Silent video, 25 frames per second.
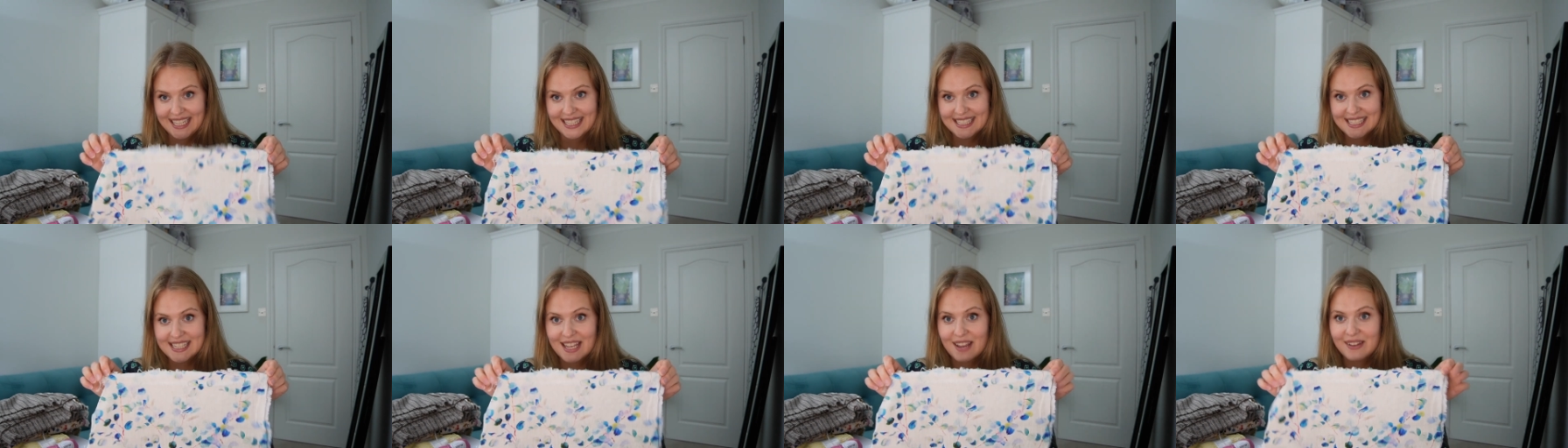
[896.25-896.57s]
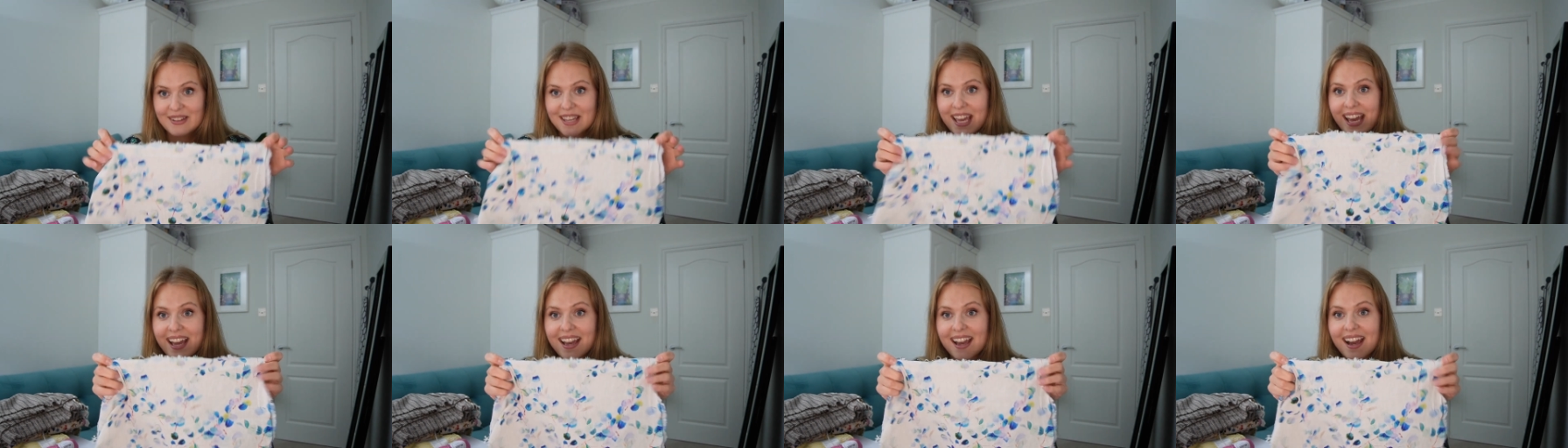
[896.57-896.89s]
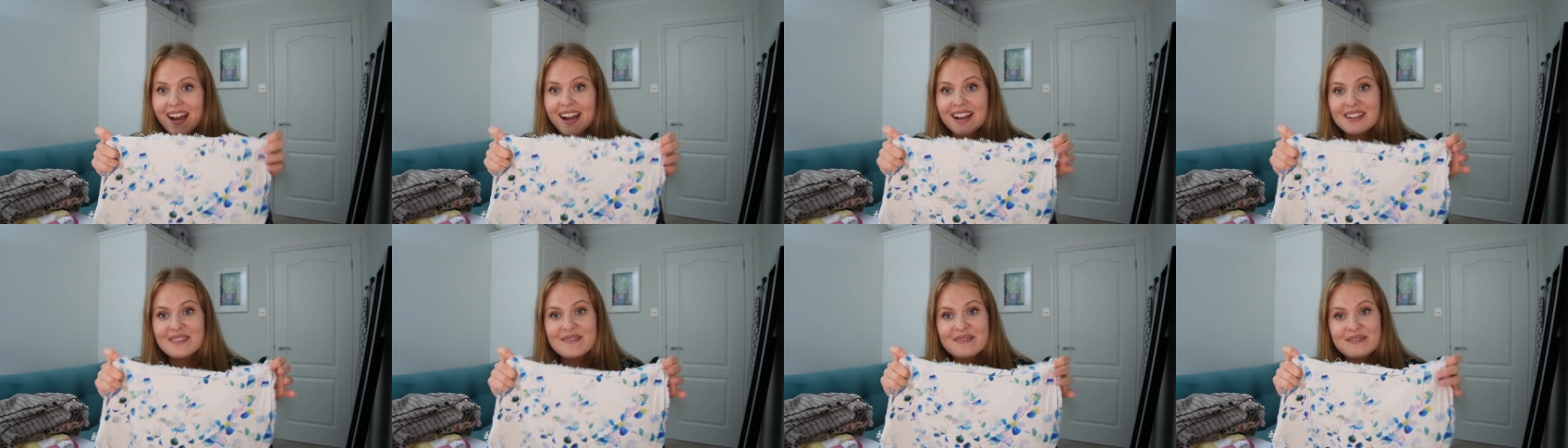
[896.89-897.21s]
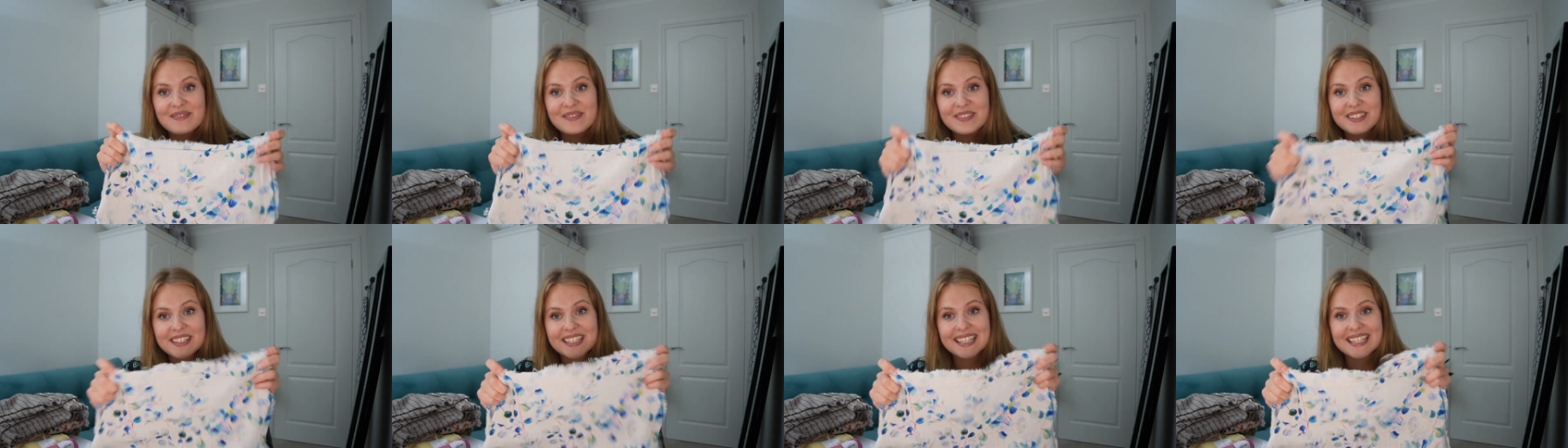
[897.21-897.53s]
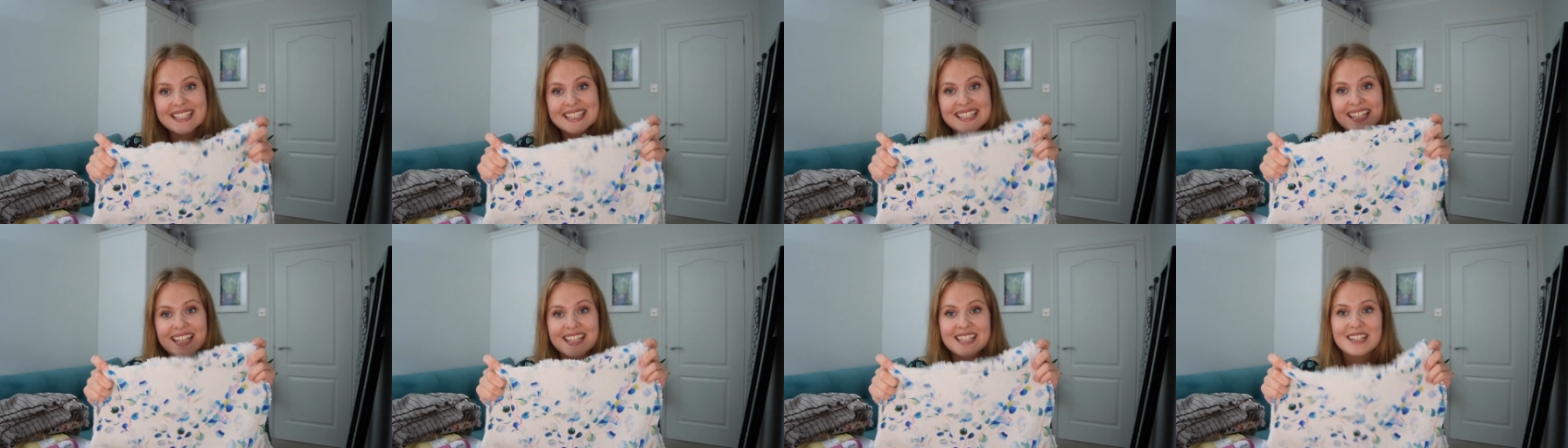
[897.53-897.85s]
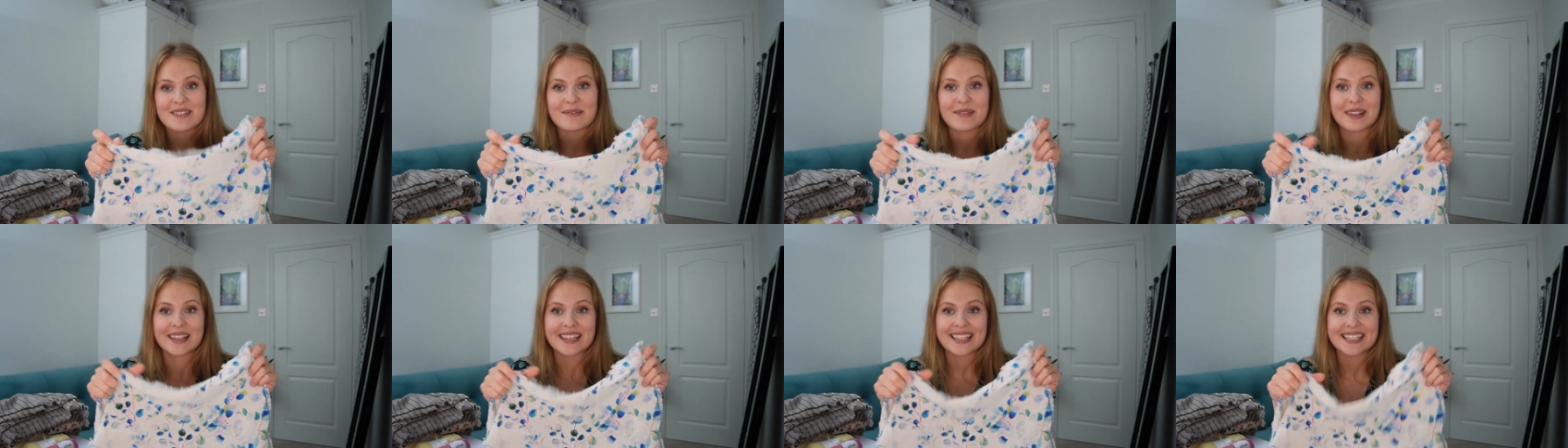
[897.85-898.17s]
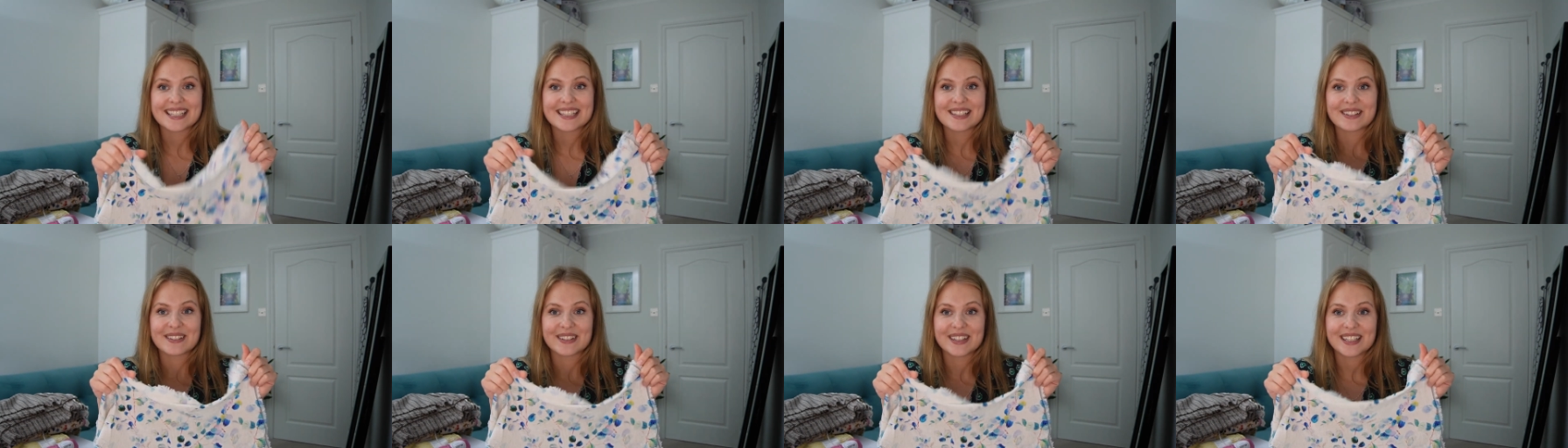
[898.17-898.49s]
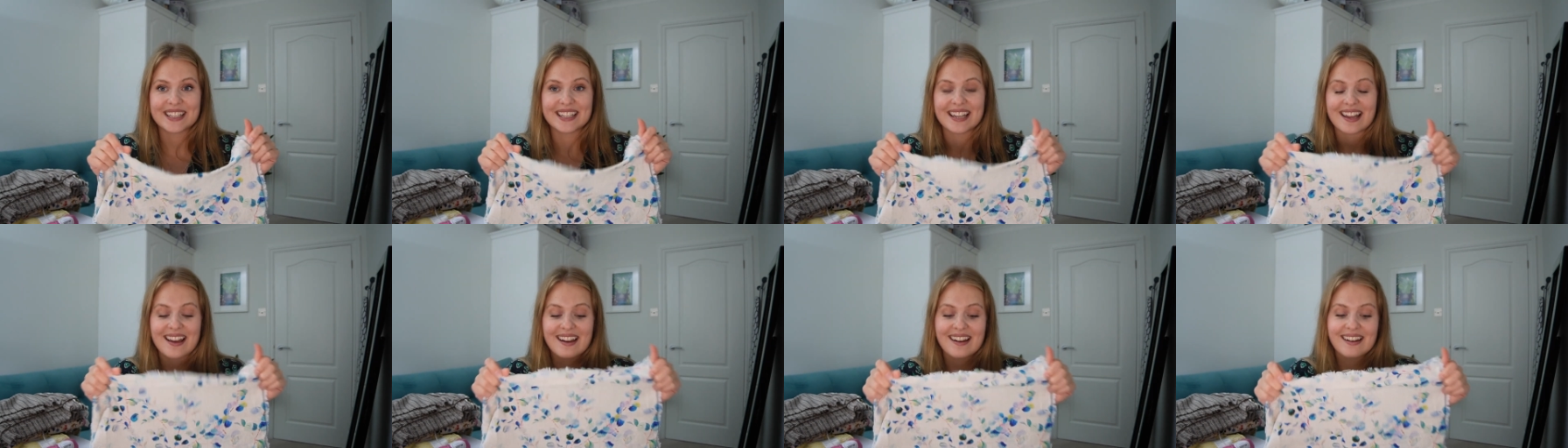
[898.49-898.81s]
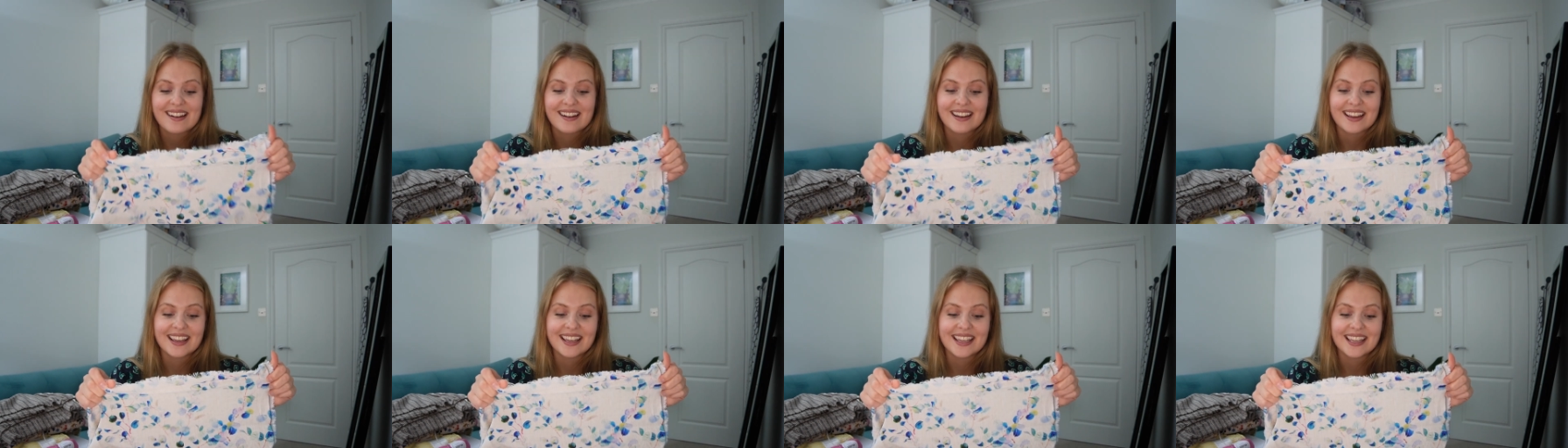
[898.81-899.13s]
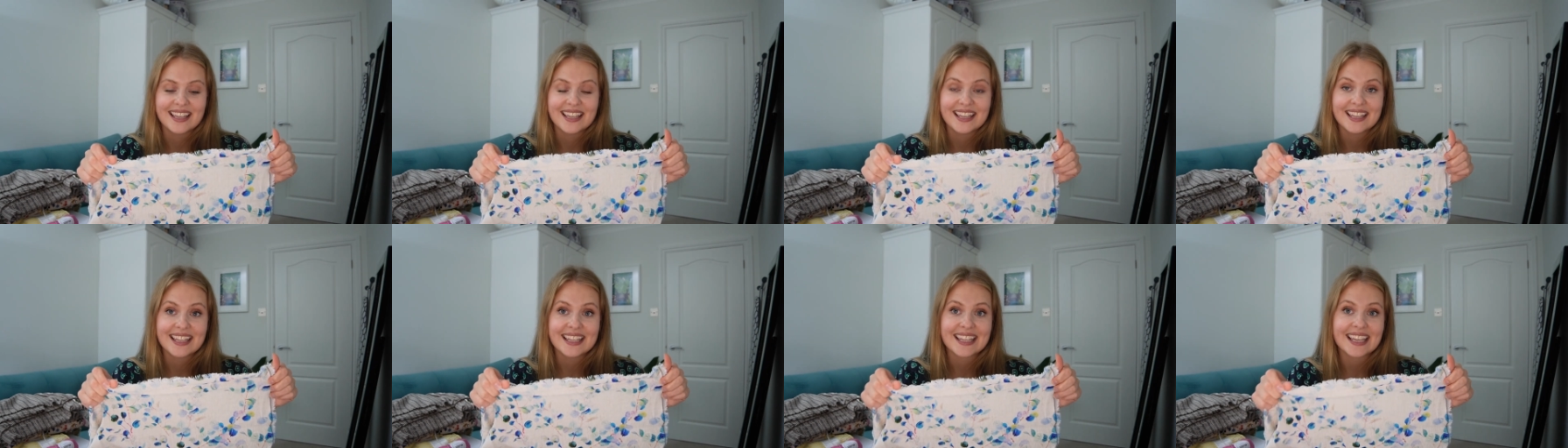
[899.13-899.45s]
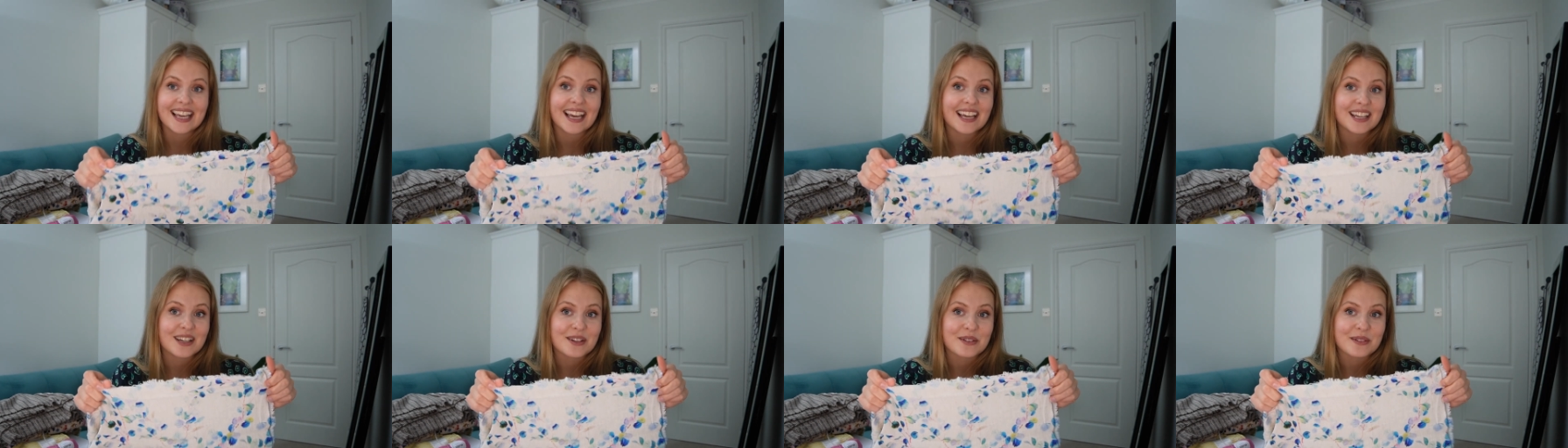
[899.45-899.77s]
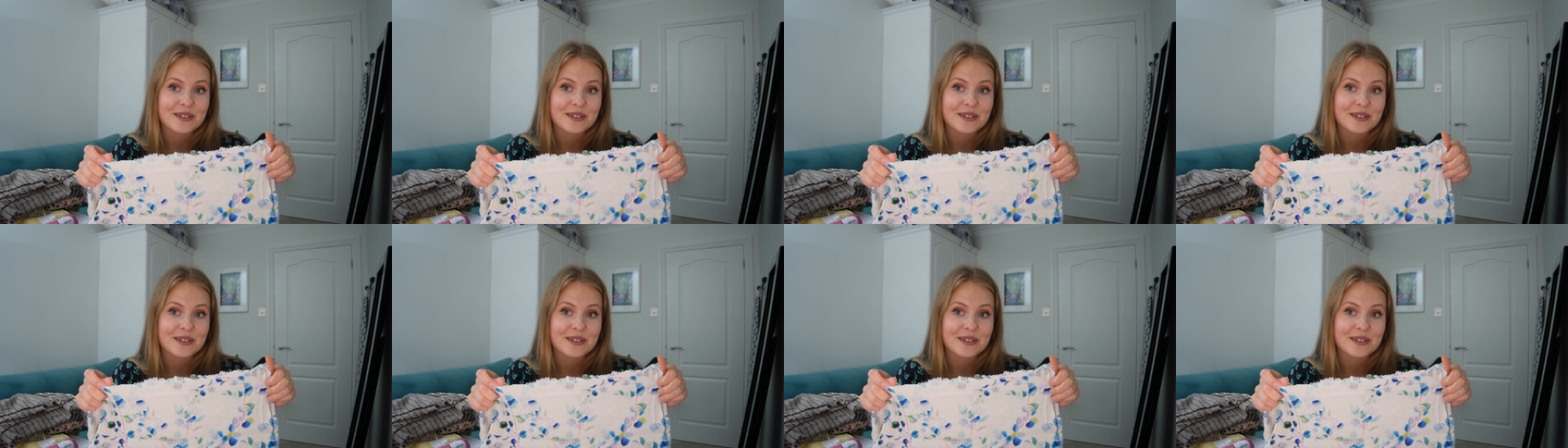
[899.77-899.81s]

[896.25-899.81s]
So yeah, I'm really excited about this one. I cannot